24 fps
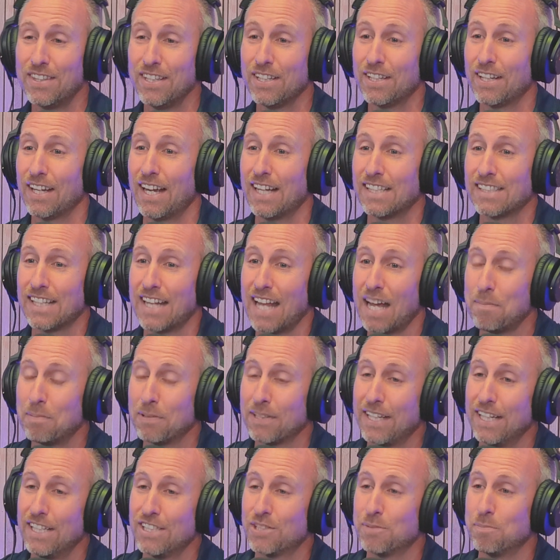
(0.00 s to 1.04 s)
think as an
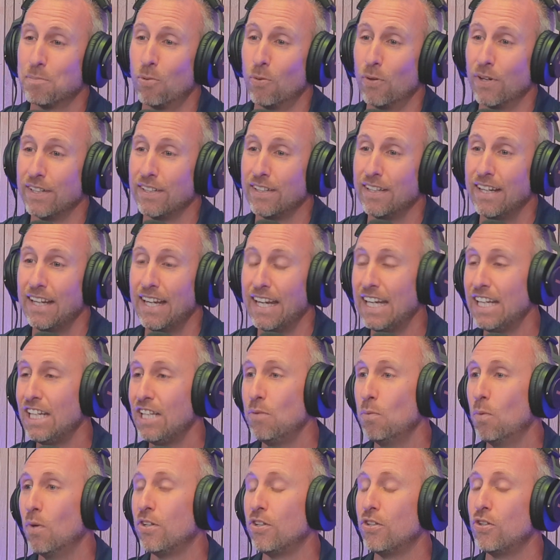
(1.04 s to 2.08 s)
application point,
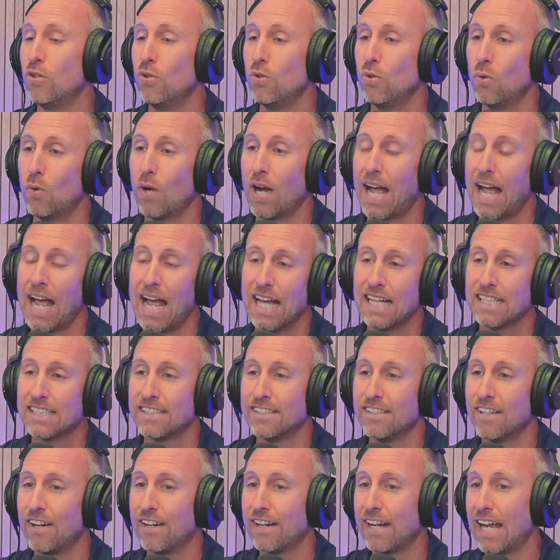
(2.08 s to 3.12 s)
anyone who
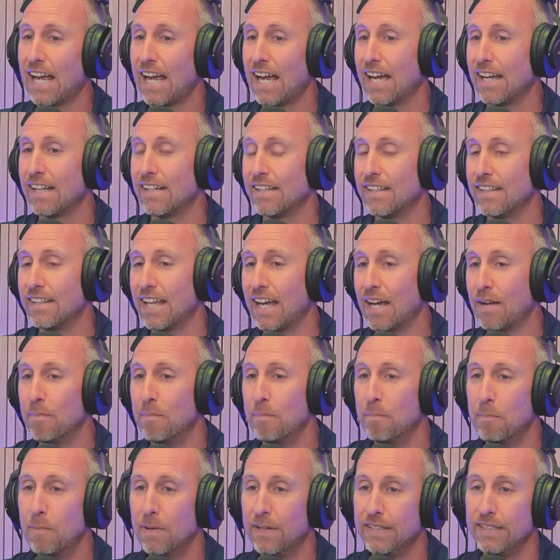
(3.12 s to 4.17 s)
has not had that
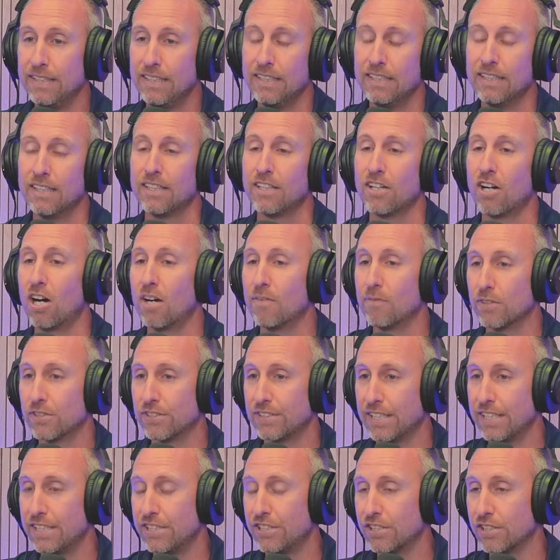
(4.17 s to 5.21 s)
money
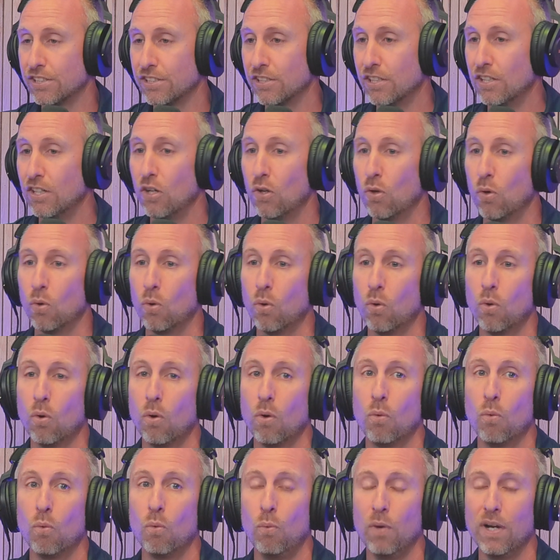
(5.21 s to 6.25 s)
conversation
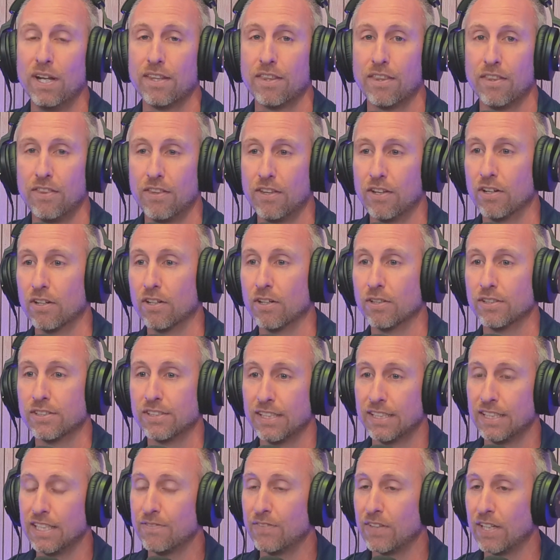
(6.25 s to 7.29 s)
with their
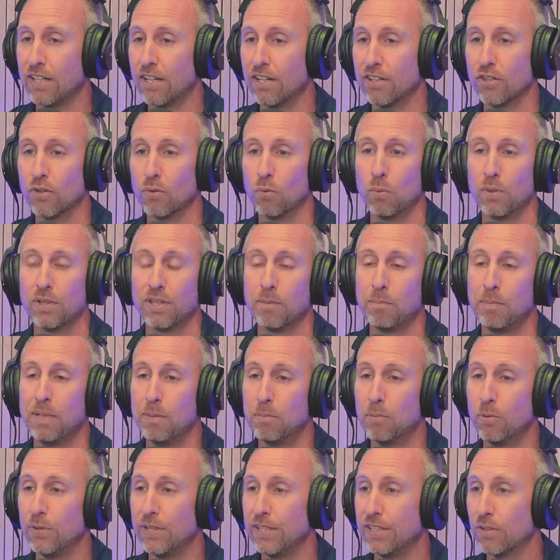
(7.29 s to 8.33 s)
significant other, with the
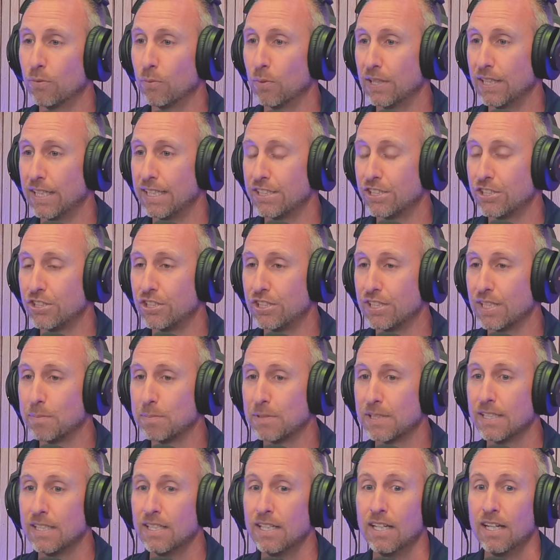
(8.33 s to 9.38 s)
people in their
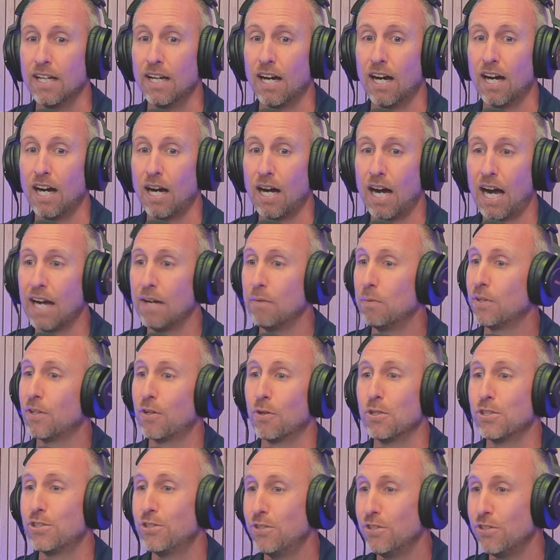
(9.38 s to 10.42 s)
relationships, uh, I would
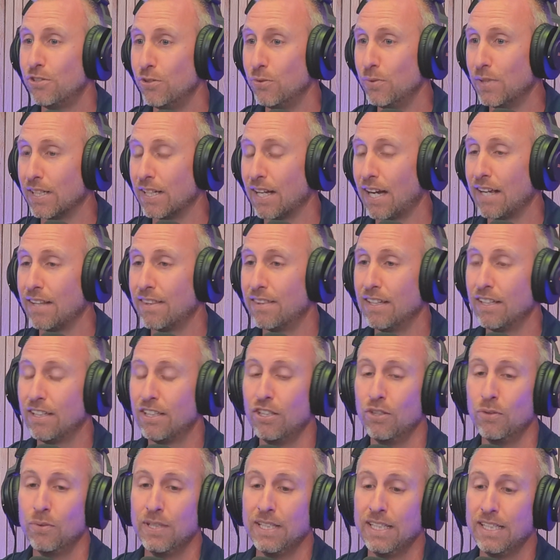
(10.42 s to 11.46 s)
encourage you to do it. I
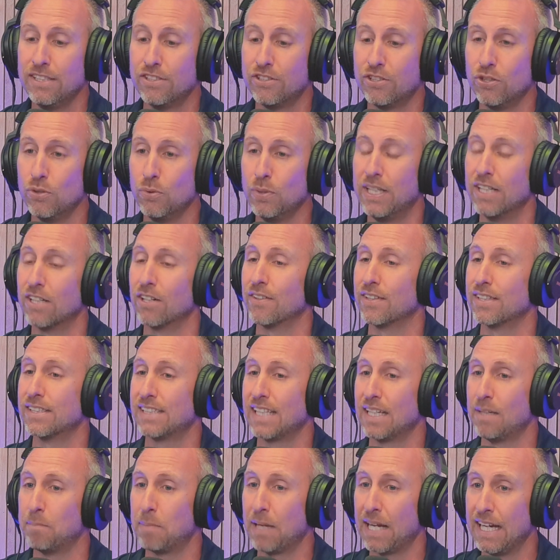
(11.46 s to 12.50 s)
think you need to get on the
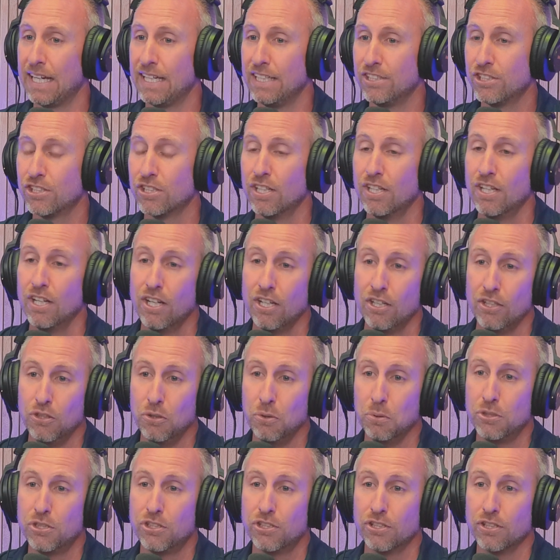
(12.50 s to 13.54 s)
same page.
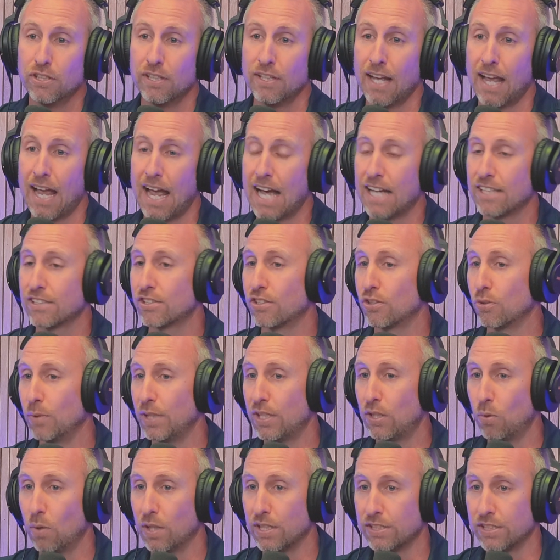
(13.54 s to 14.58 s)
You should ask
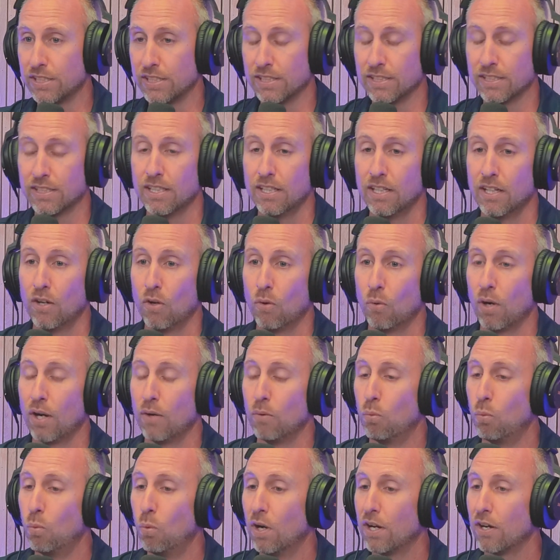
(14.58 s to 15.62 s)
three questions,
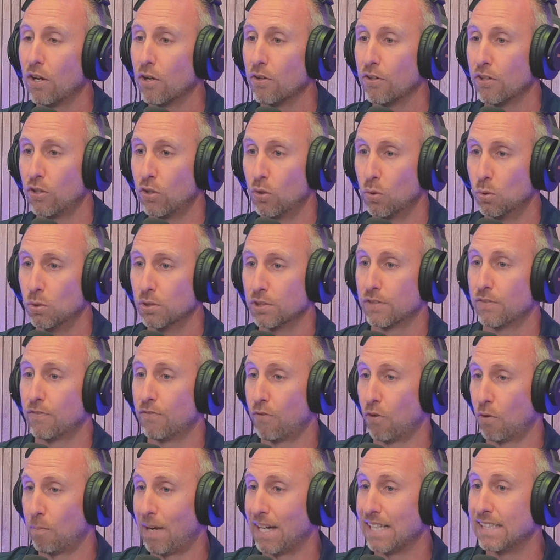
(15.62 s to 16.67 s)
right? What are the goals
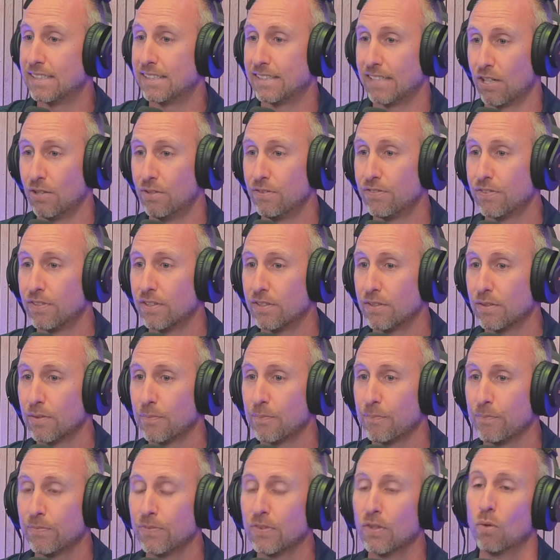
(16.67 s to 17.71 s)
for myself?
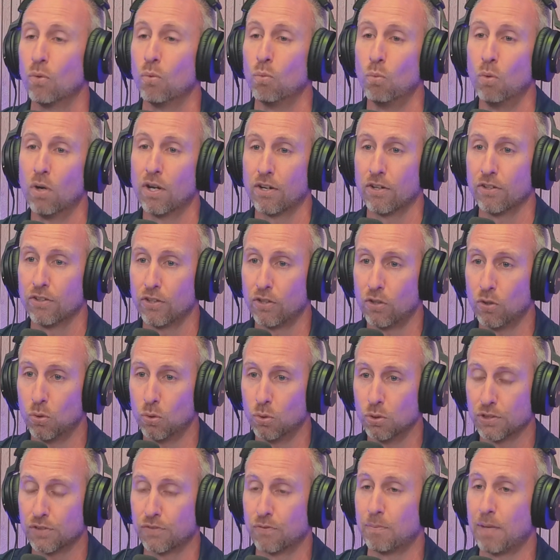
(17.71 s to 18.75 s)
What are the
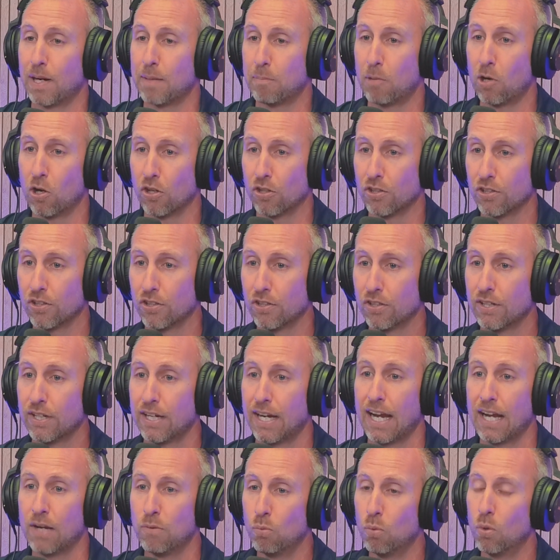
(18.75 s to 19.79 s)
goals for my partner?
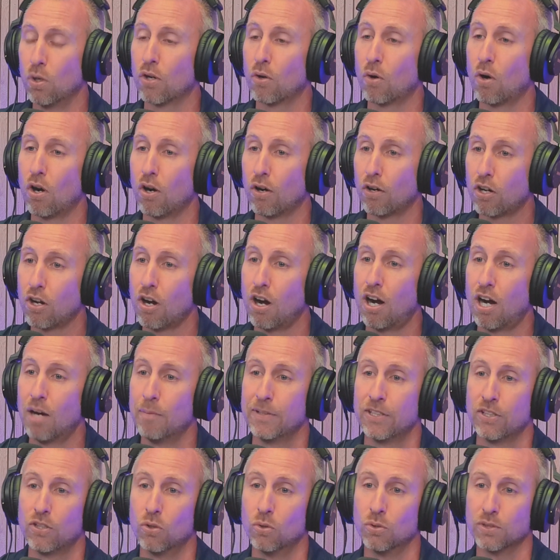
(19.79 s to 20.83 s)
And what are our
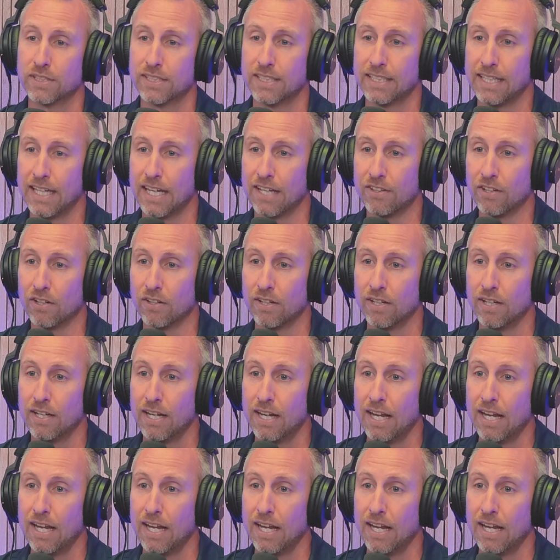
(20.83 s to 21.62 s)
common goals together?